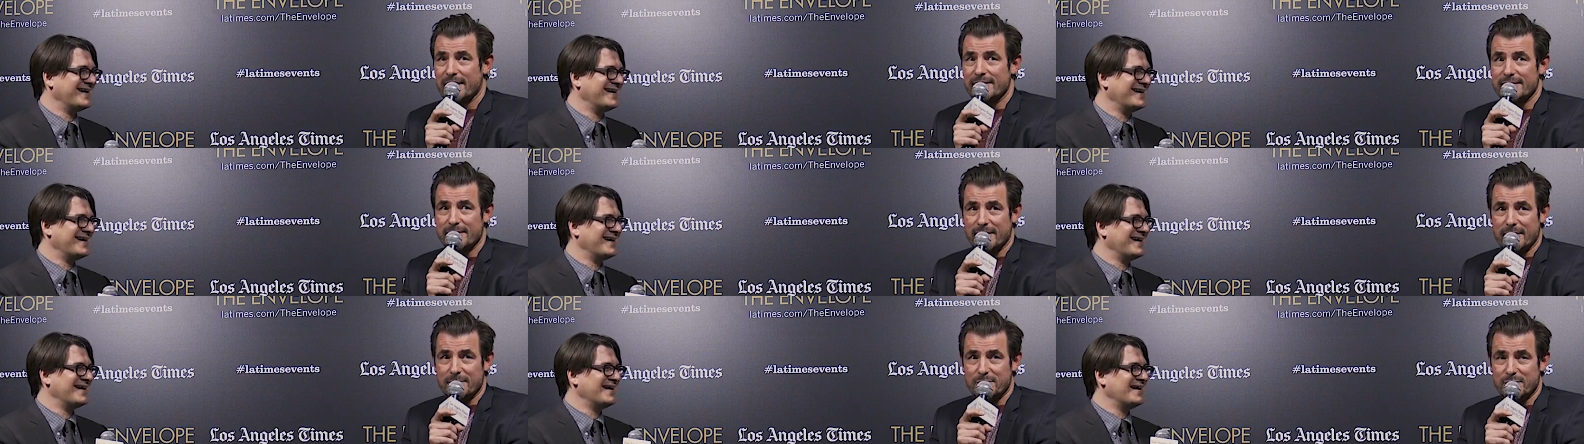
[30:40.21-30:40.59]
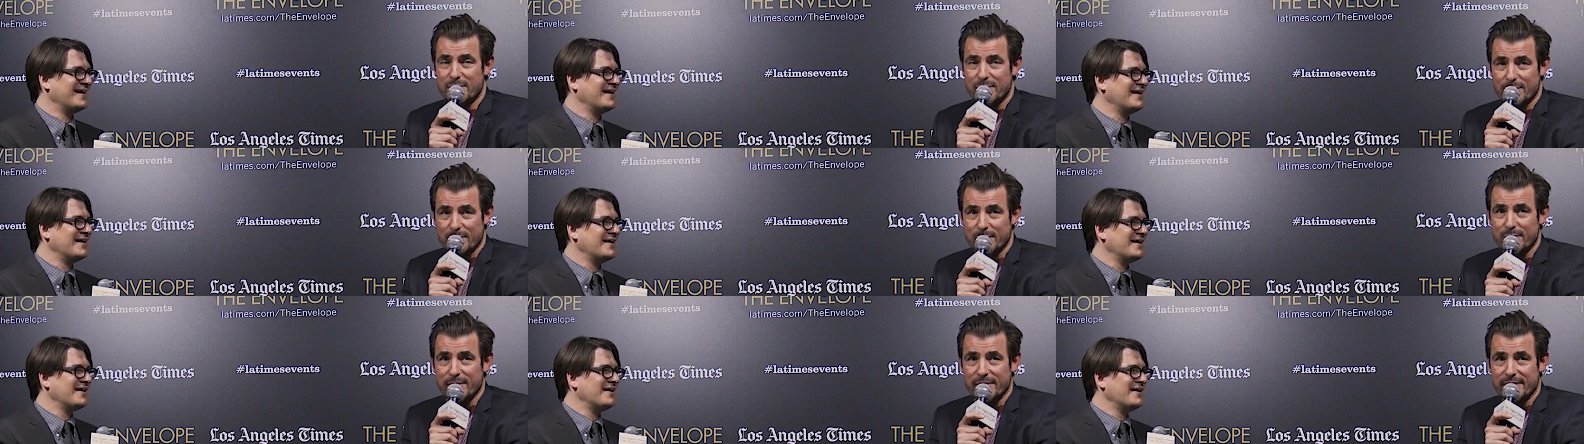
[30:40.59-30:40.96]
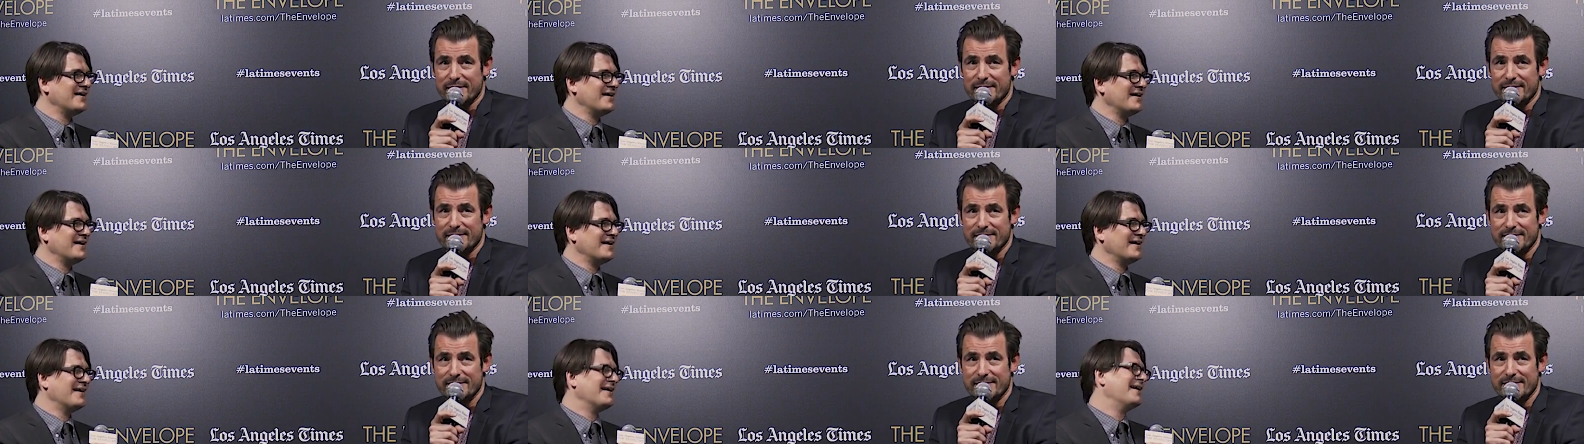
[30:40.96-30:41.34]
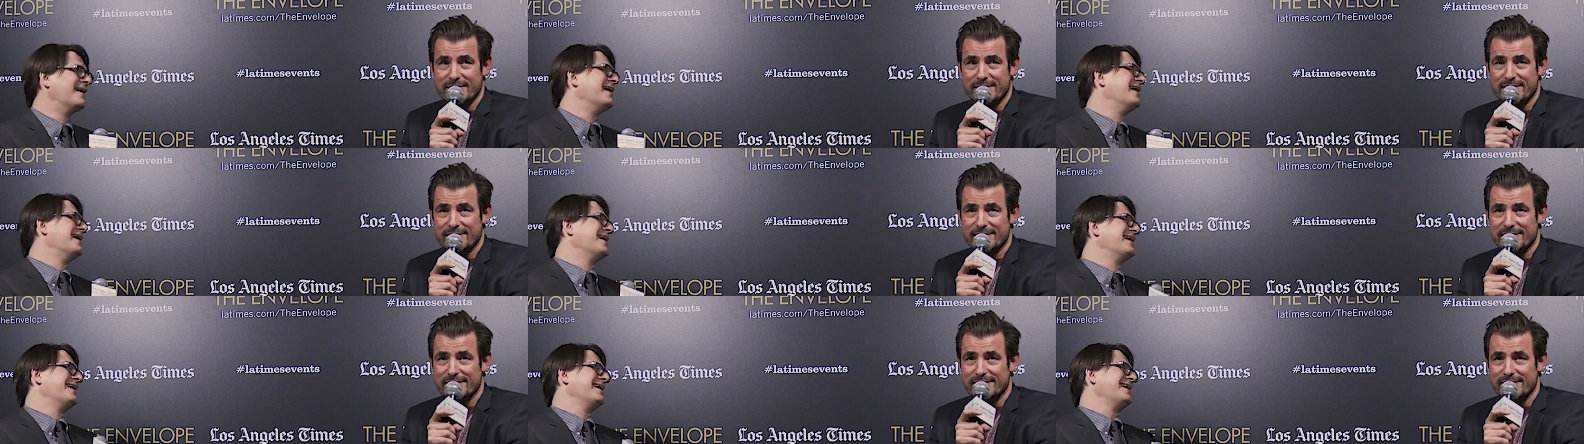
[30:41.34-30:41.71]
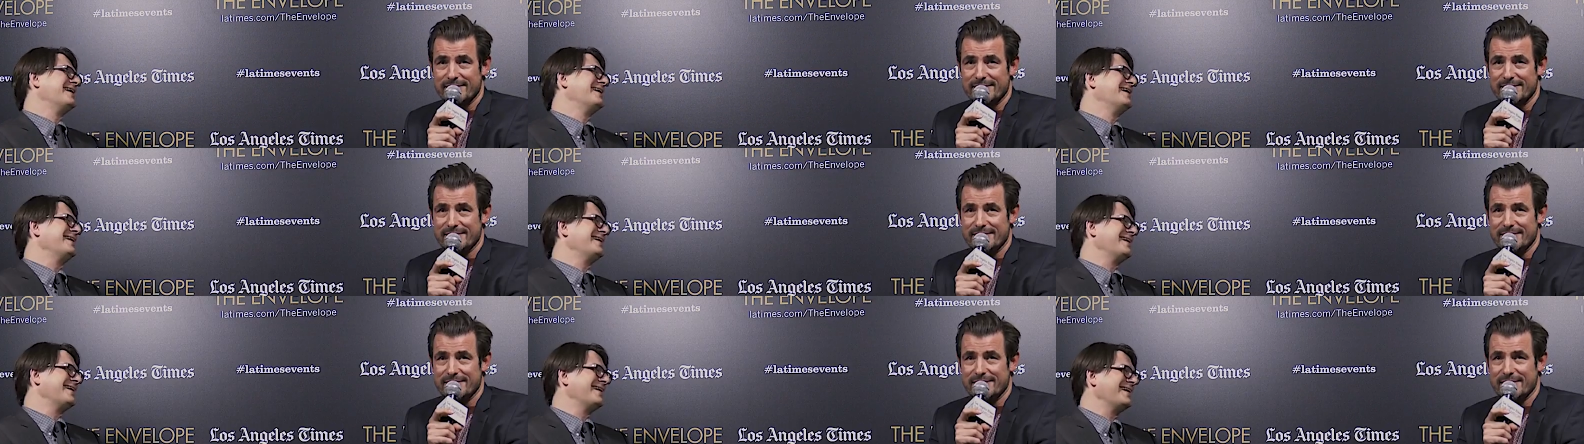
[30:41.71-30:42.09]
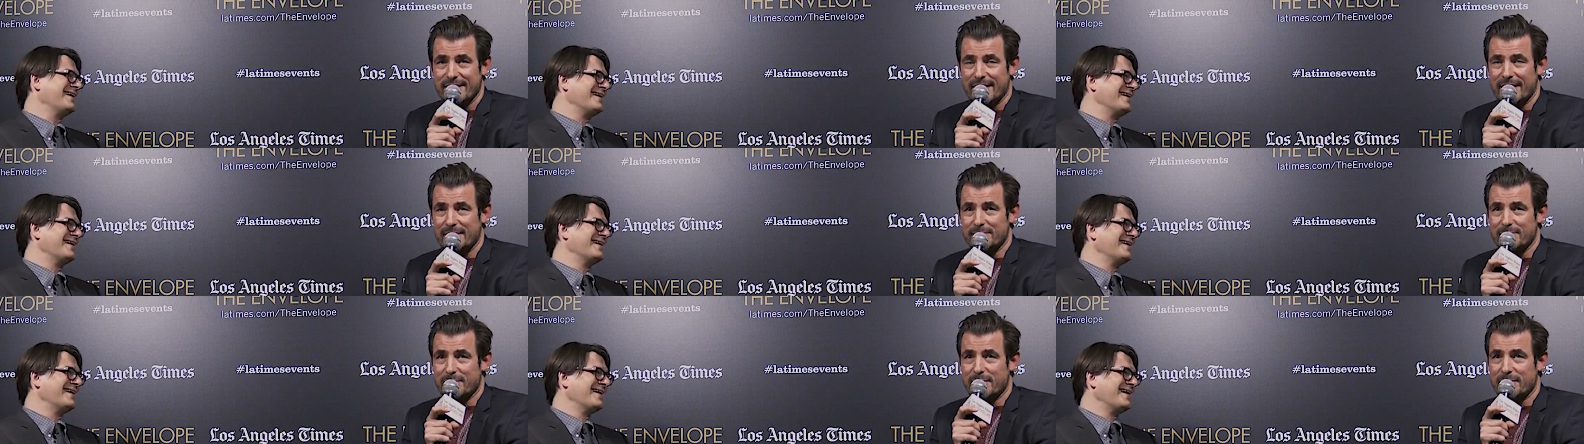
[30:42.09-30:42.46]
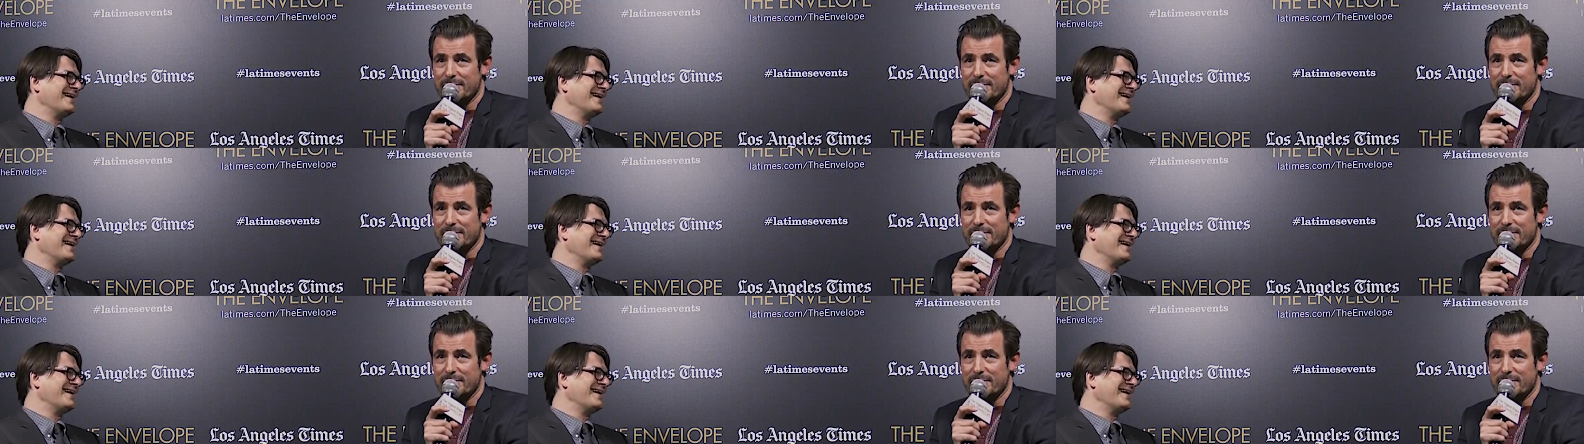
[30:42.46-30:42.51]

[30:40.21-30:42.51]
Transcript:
Speaker 1: I, am sorry. I'm,